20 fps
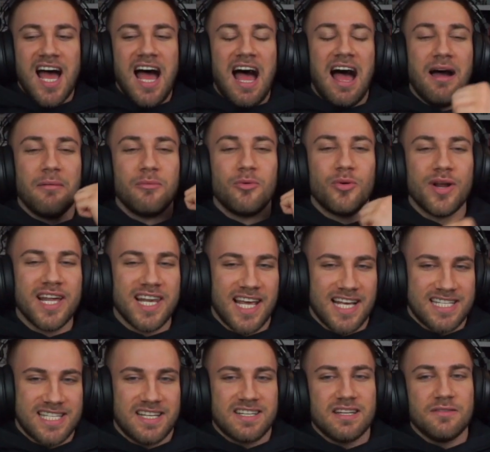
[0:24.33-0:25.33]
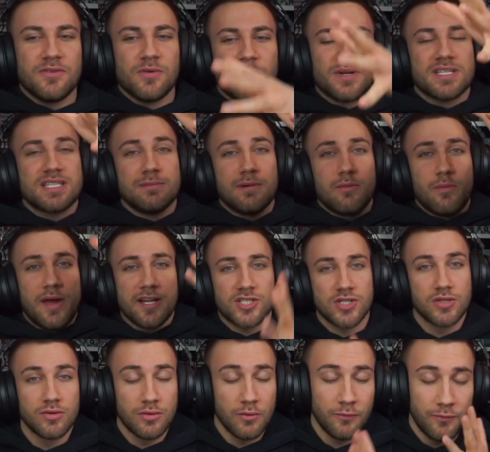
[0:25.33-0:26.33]
I'm really excited. If you want to see my reaction
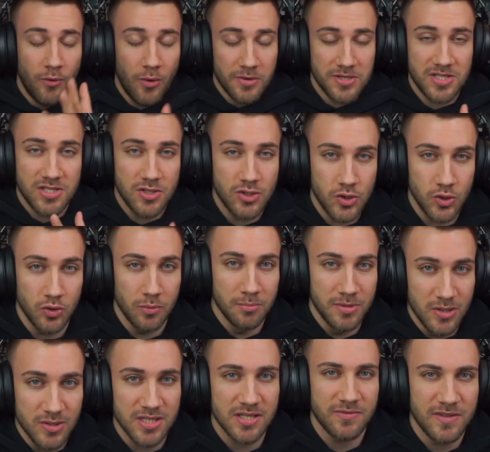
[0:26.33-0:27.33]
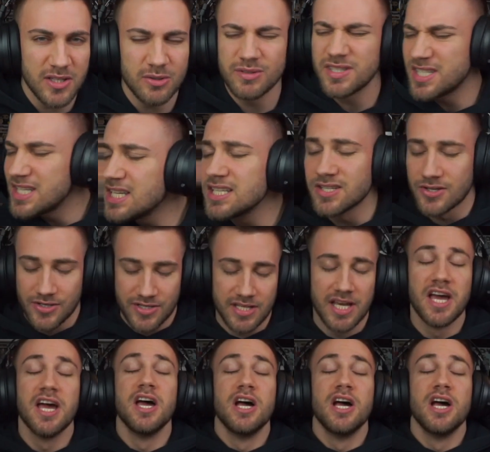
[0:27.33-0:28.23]
to the first 2 music video teasers,